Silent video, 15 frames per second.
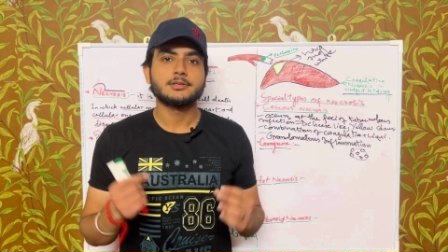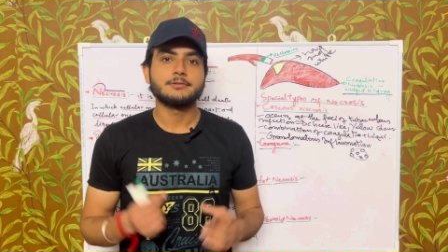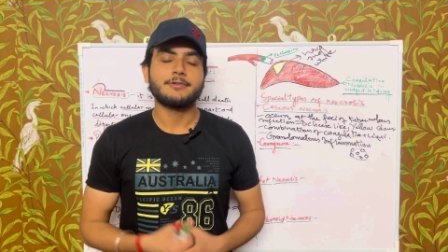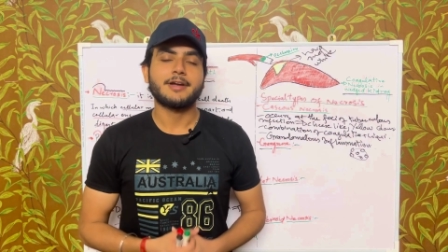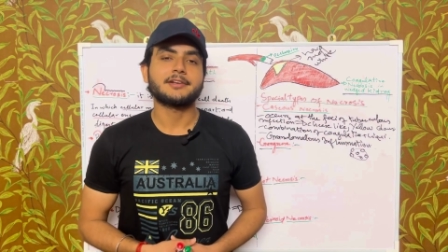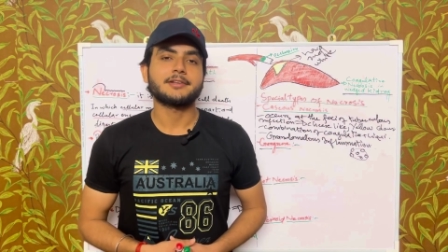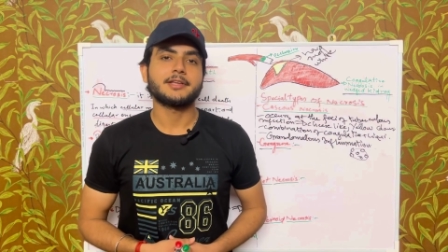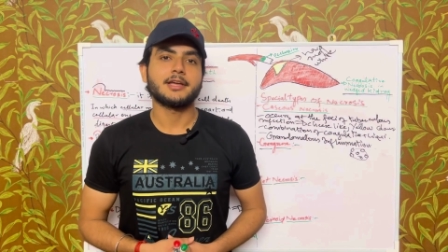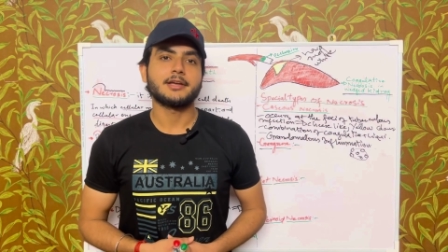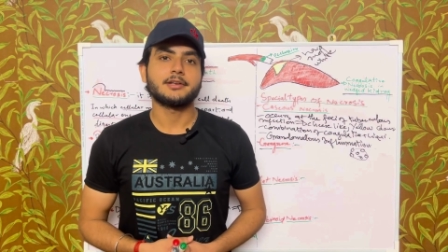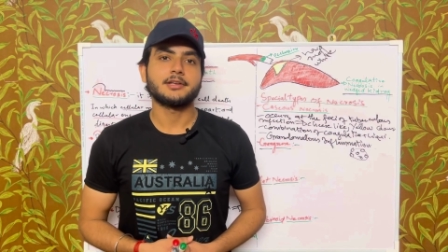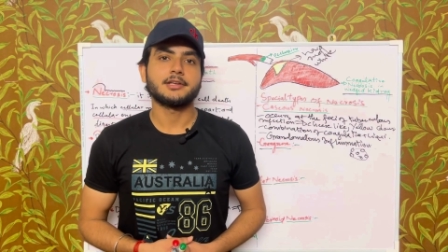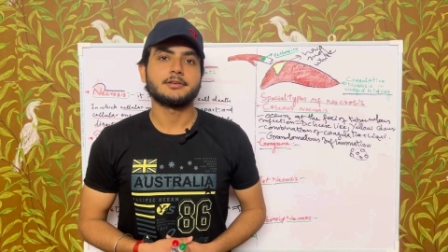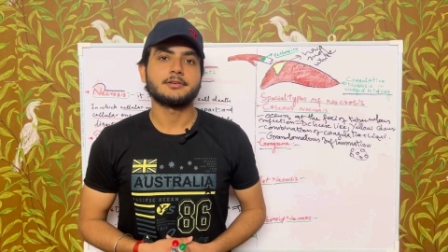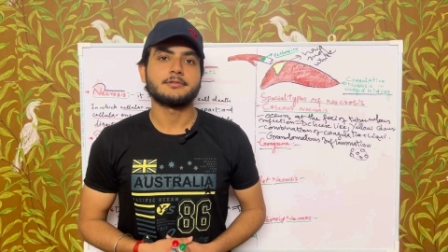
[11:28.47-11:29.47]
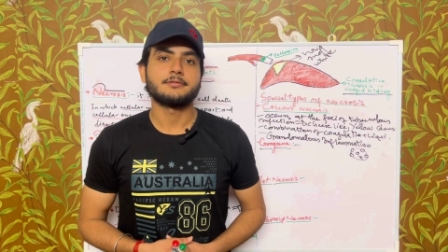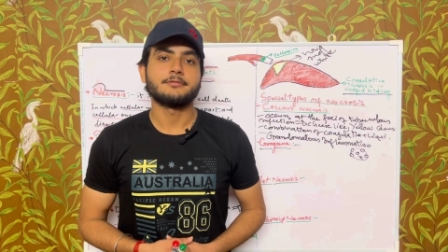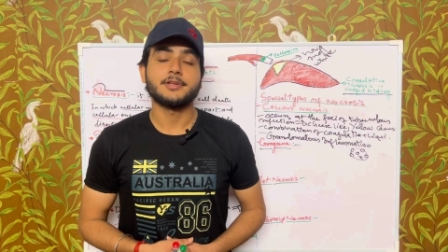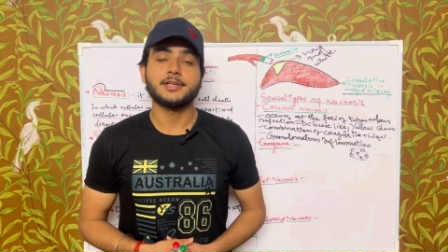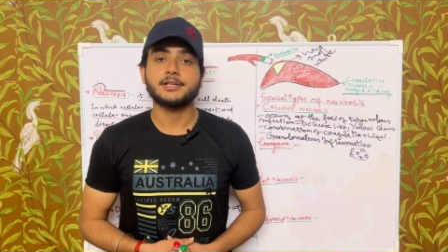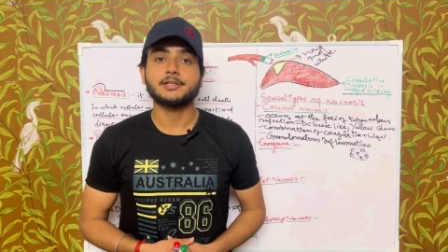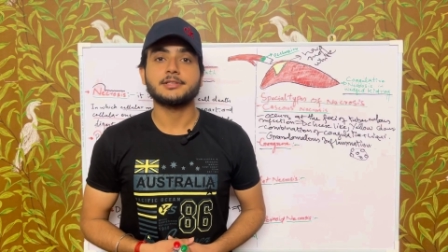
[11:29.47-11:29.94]
wet gangrene,
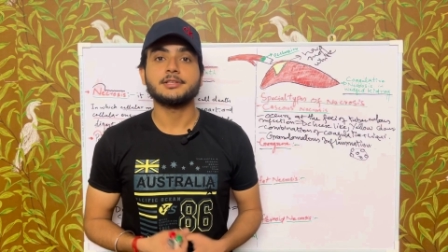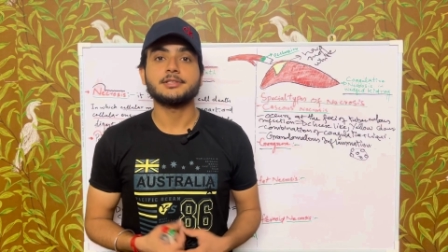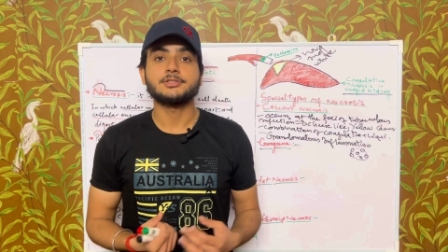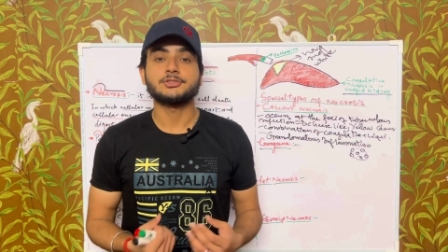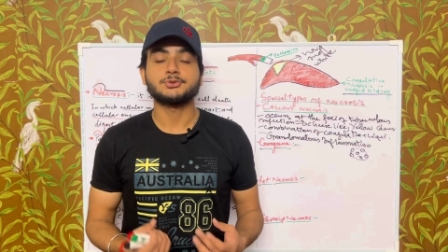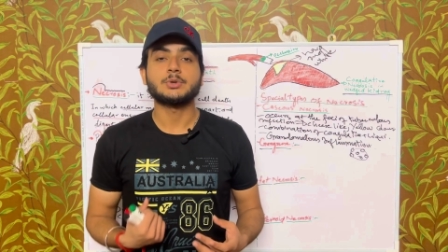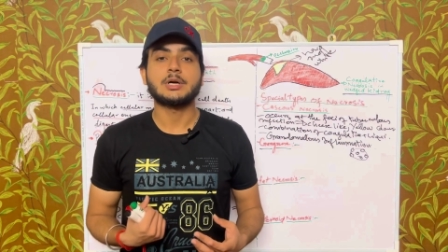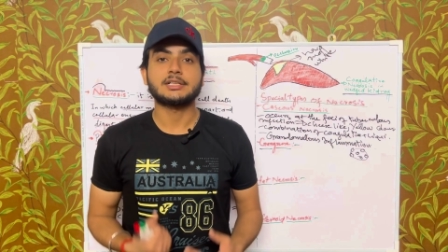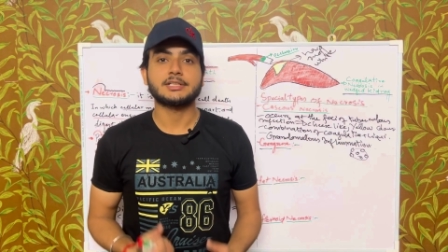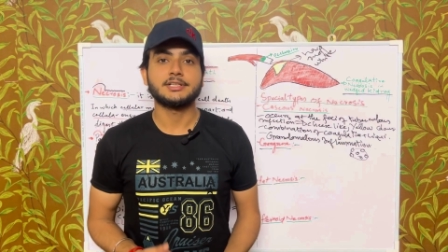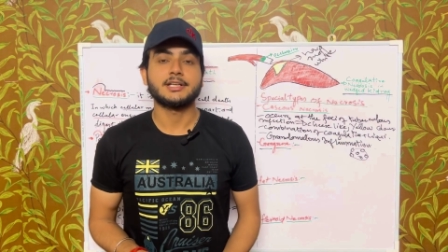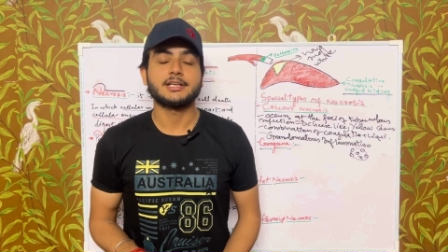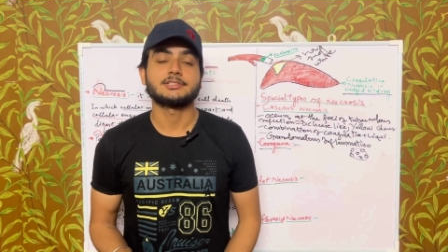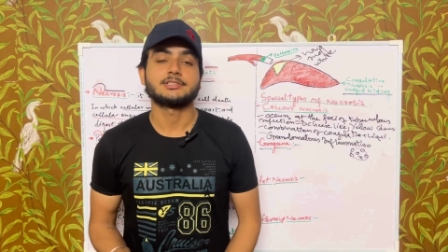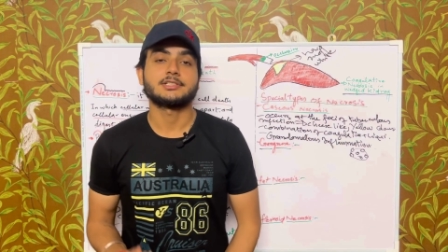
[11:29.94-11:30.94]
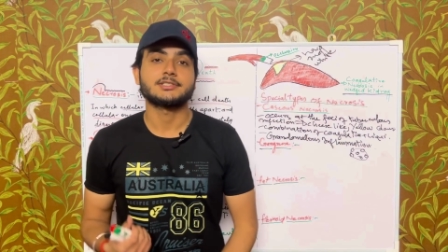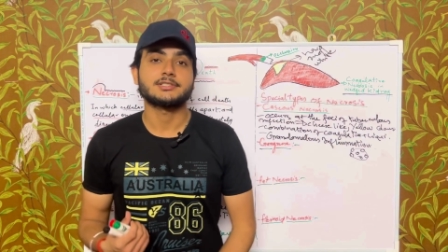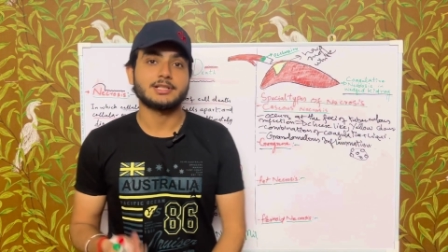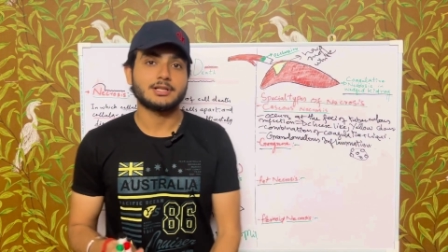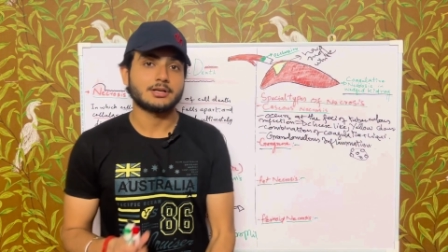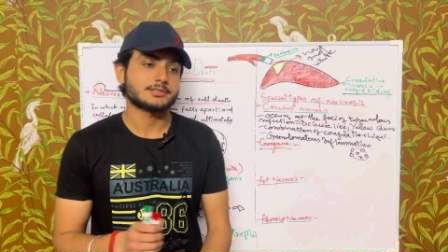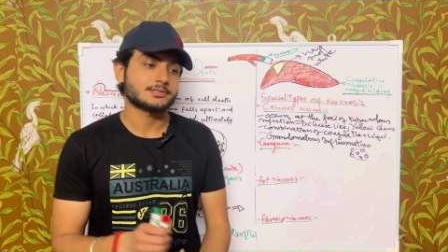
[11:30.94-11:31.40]
where the tissue architecture is
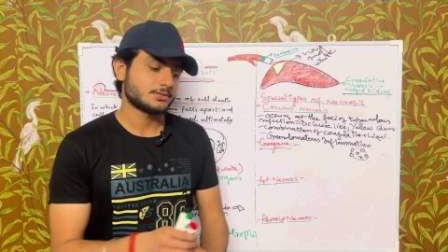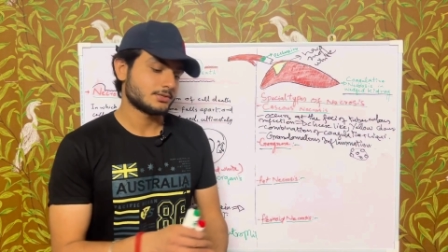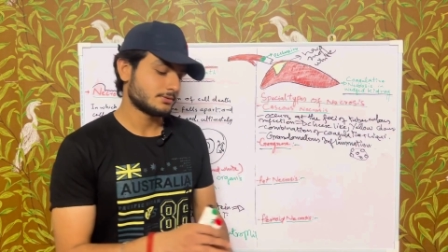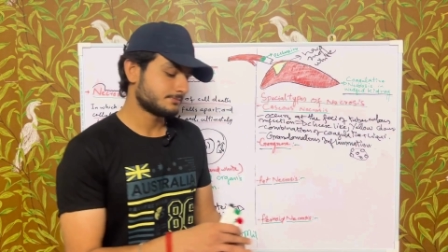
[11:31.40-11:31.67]
lost.